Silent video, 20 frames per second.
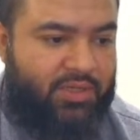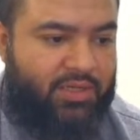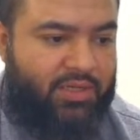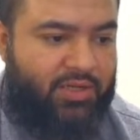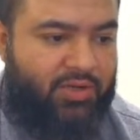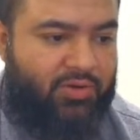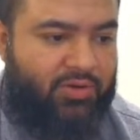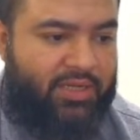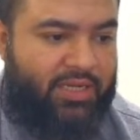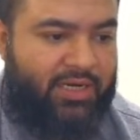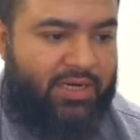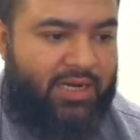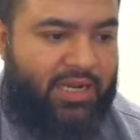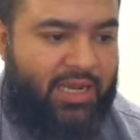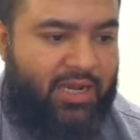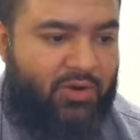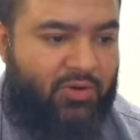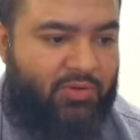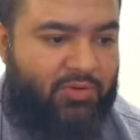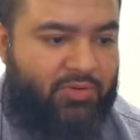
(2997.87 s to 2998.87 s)
Okay,
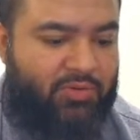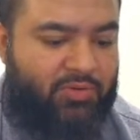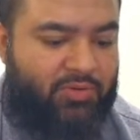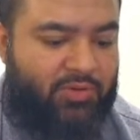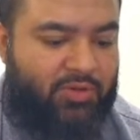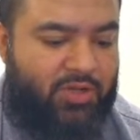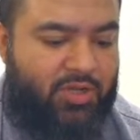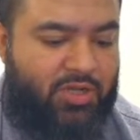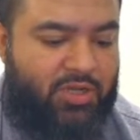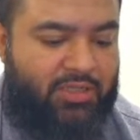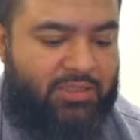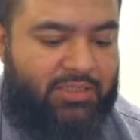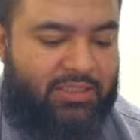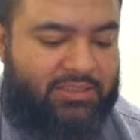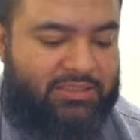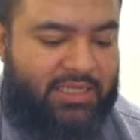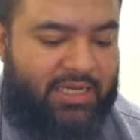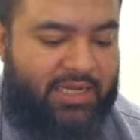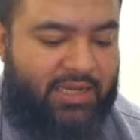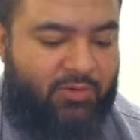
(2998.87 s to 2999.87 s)
now The
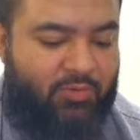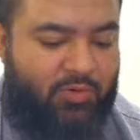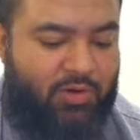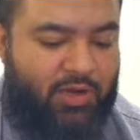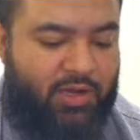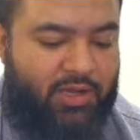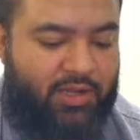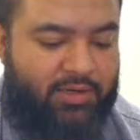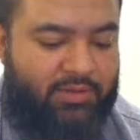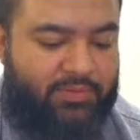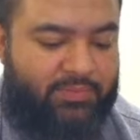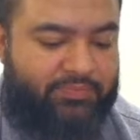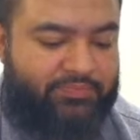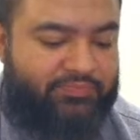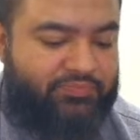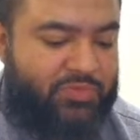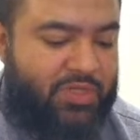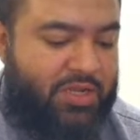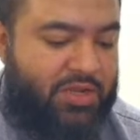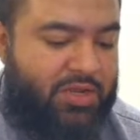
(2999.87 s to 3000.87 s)
second one
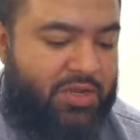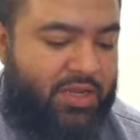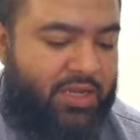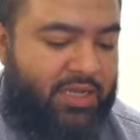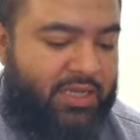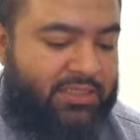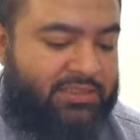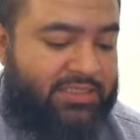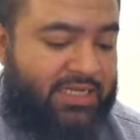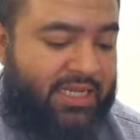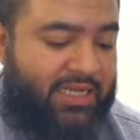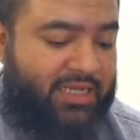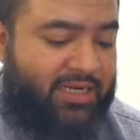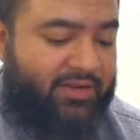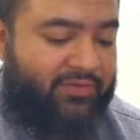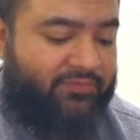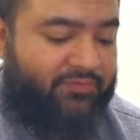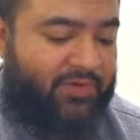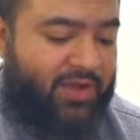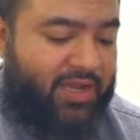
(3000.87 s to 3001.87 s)
is
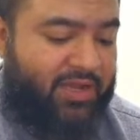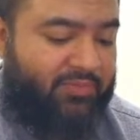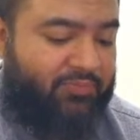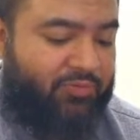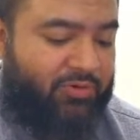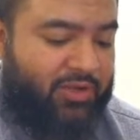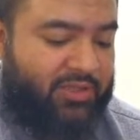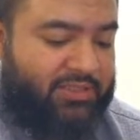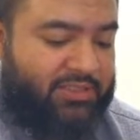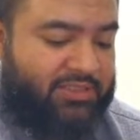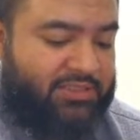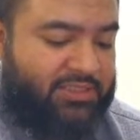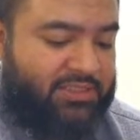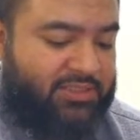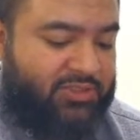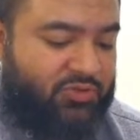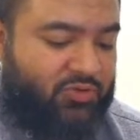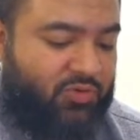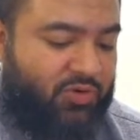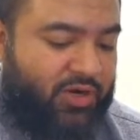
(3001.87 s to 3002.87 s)
-5
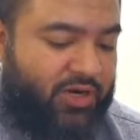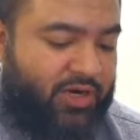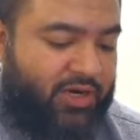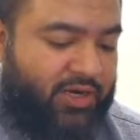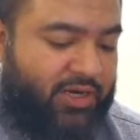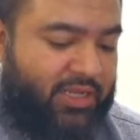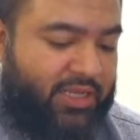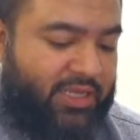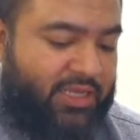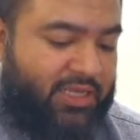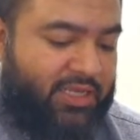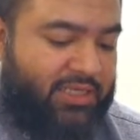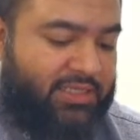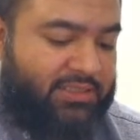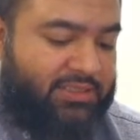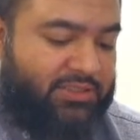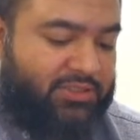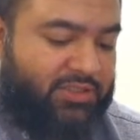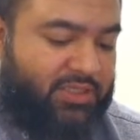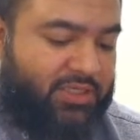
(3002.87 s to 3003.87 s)
parentheses square
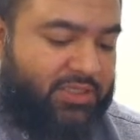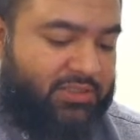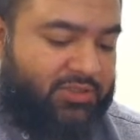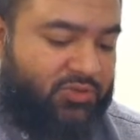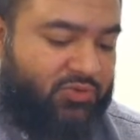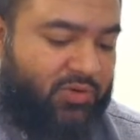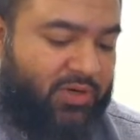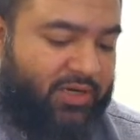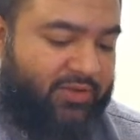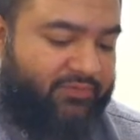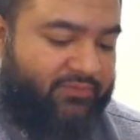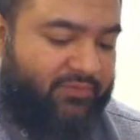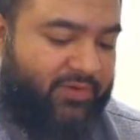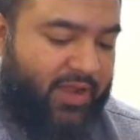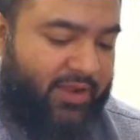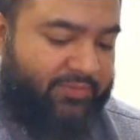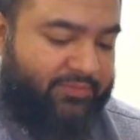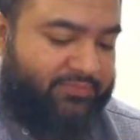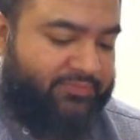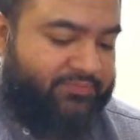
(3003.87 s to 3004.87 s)
is just 25.